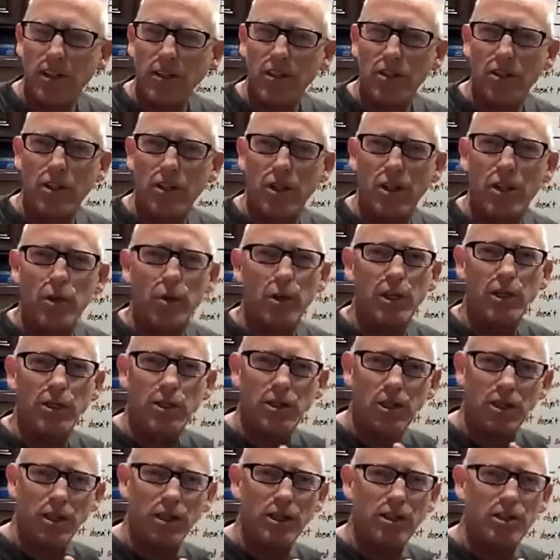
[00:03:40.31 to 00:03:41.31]
So that when you're
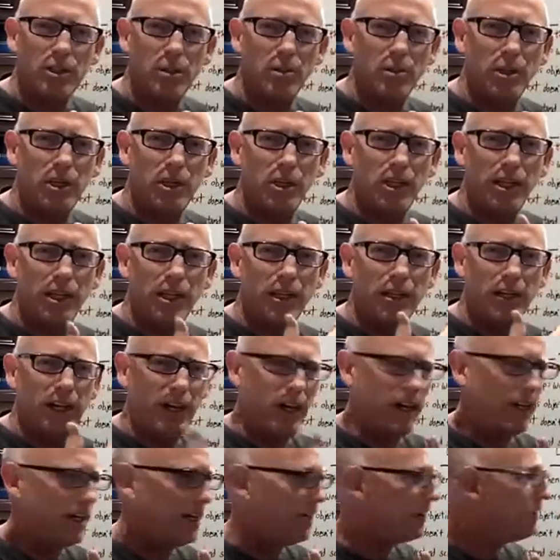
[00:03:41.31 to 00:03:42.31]
calling somebody an
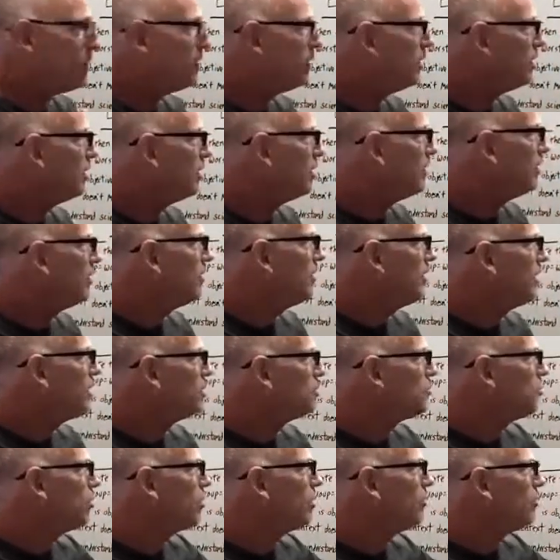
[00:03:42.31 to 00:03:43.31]
idiot,
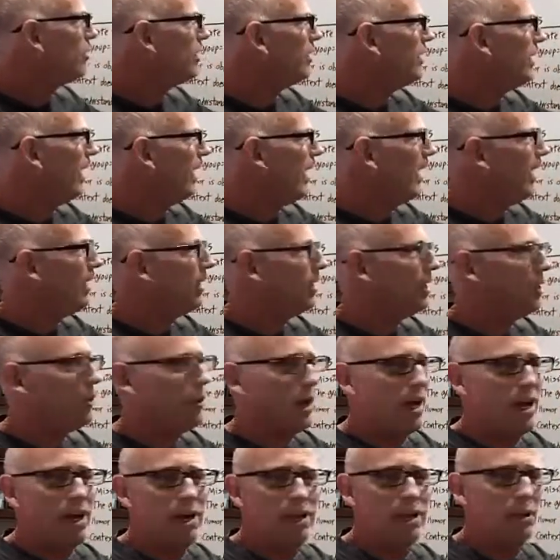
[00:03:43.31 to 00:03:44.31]
it's more of a
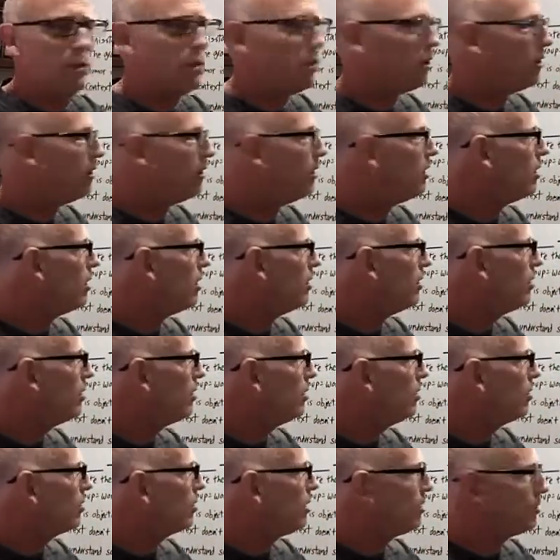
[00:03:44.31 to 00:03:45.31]
LOL, or
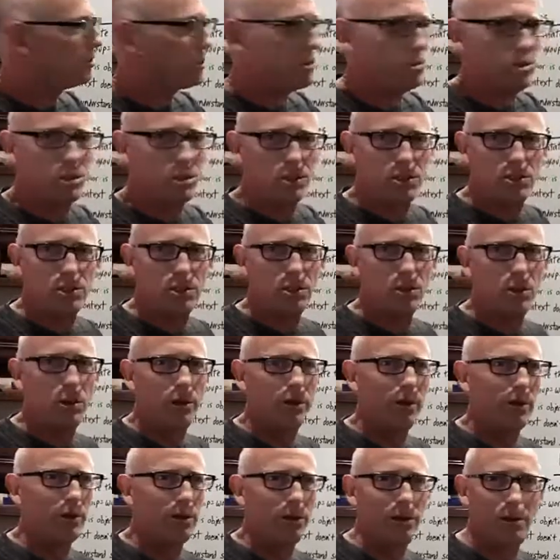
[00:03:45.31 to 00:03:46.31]
you could also just
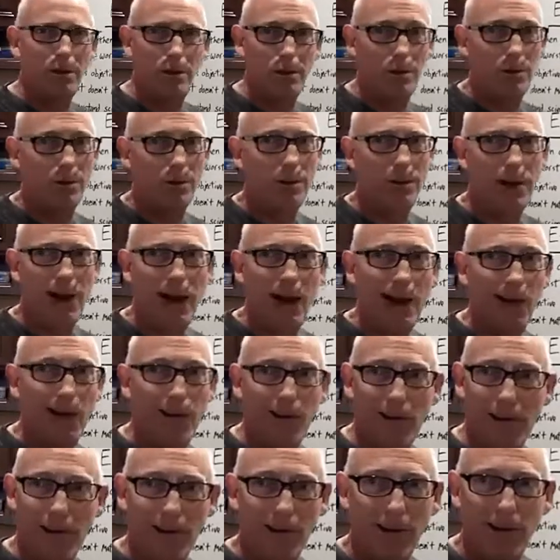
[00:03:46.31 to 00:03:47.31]
do
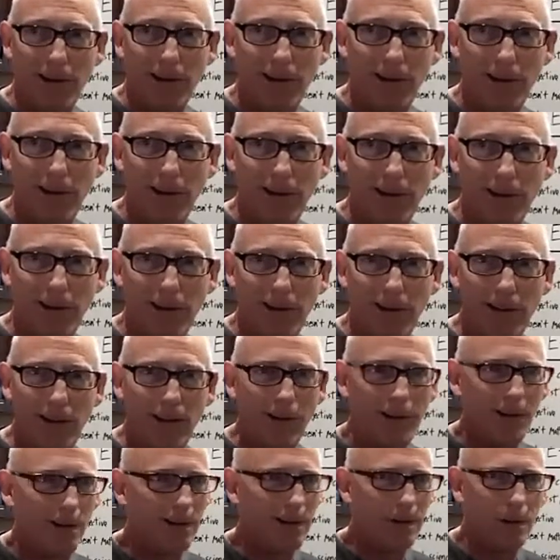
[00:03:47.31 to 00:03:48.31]
wow.
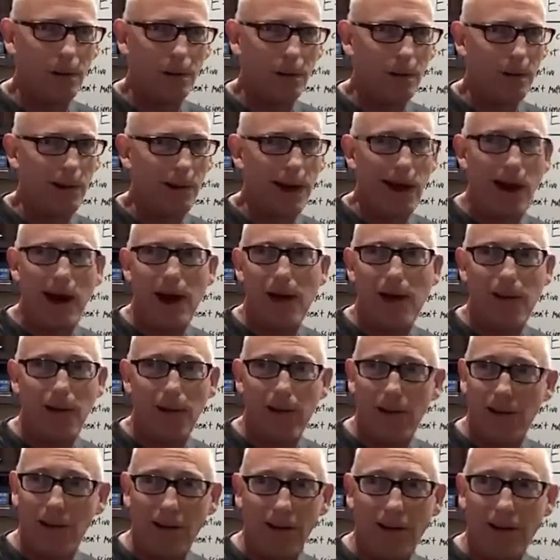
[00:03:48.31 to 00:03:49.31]

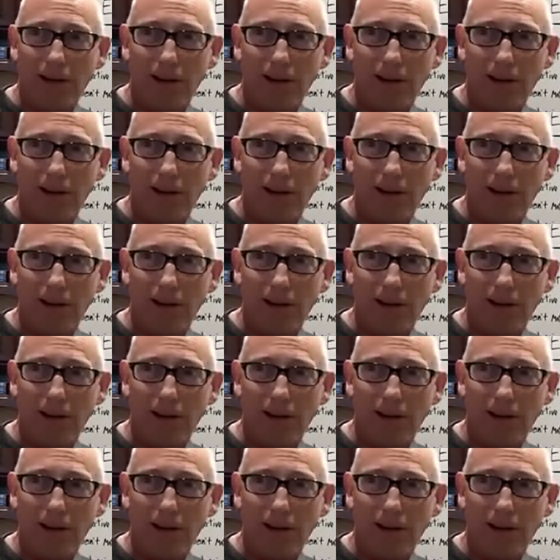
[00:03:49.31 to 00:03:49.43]
Wow.